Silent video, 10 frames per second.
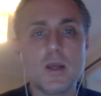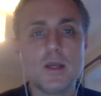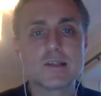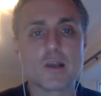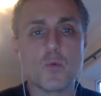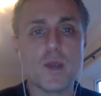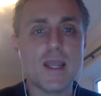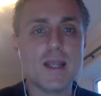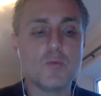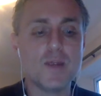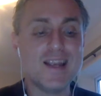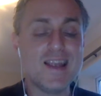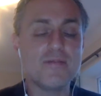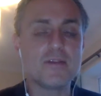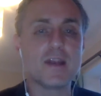So we
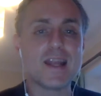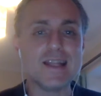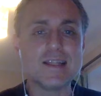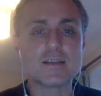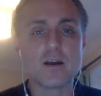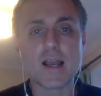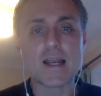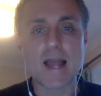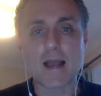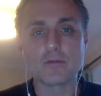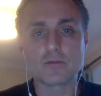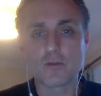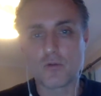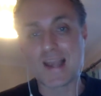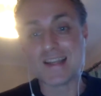live in an inside out
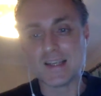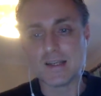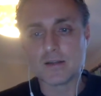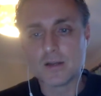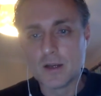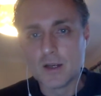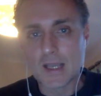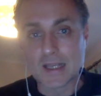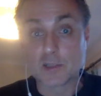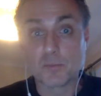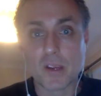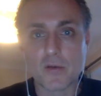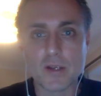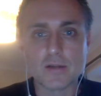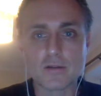created
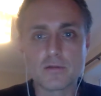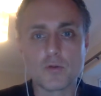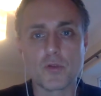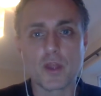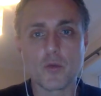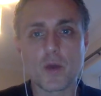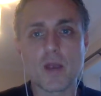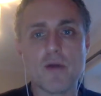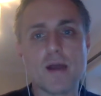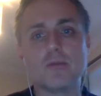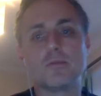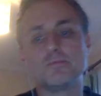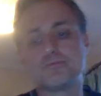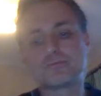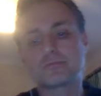experience, not the other way around.
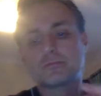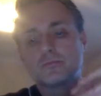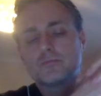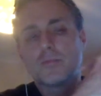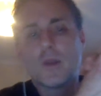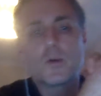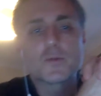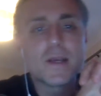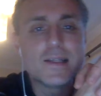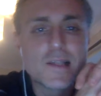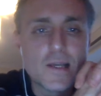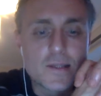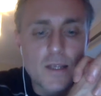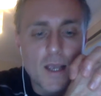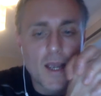Which means that,
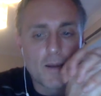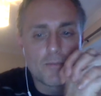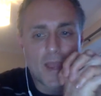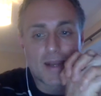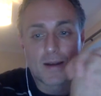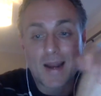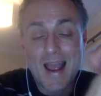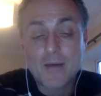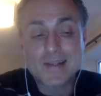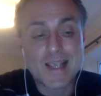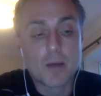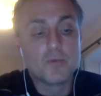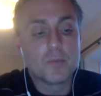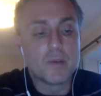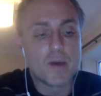and how it's
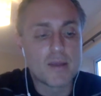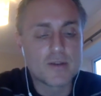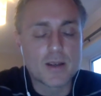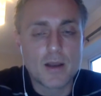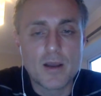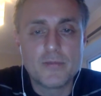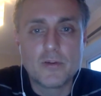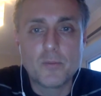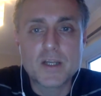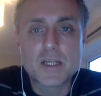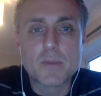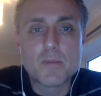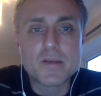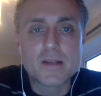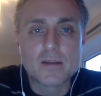helped me in my everyday life and especially my
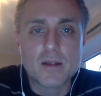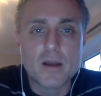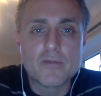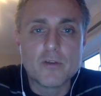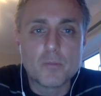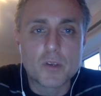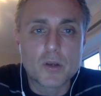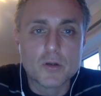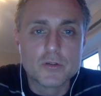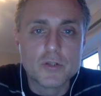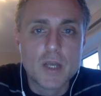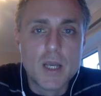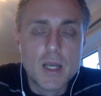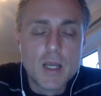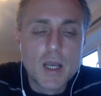business life is because
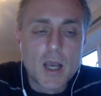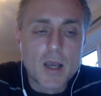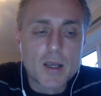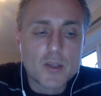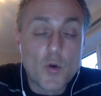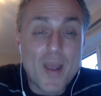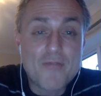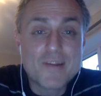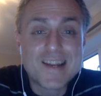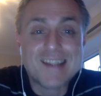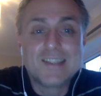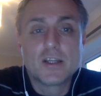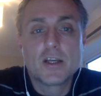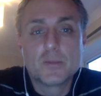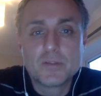your everyday
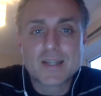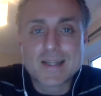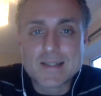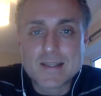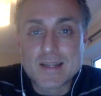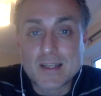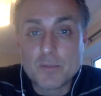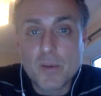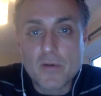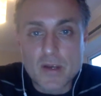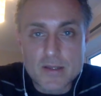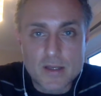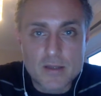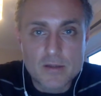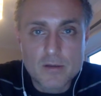circumstances and
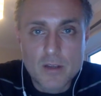experiences